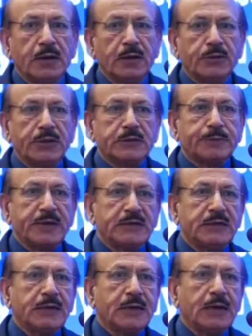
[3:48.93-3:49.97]
This
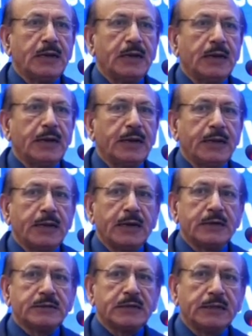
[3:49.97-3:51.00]
basically
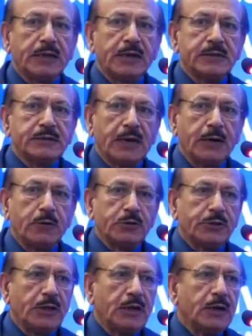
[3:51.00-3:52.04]
indicates that there is
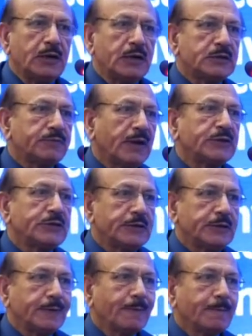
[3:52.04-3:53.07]
endothelial
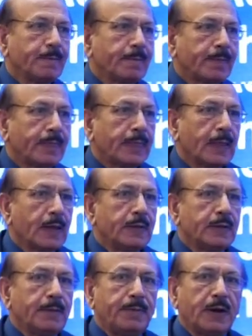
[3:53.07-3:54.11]
dysfunction.
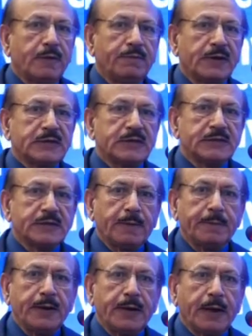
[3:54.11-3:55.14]
The blood vessels
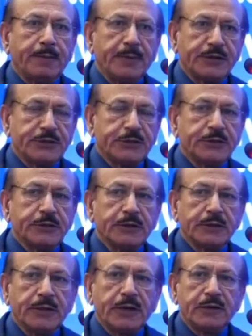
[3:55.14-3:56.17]
have been damaged.
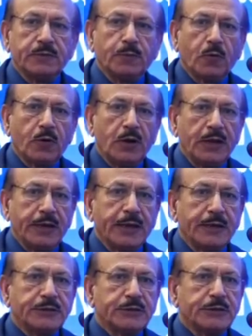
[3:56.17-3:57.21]
There is more
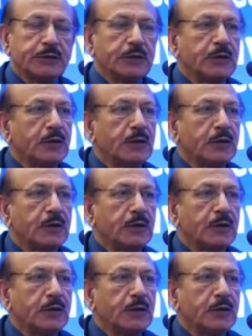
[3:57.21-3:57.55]
leakage.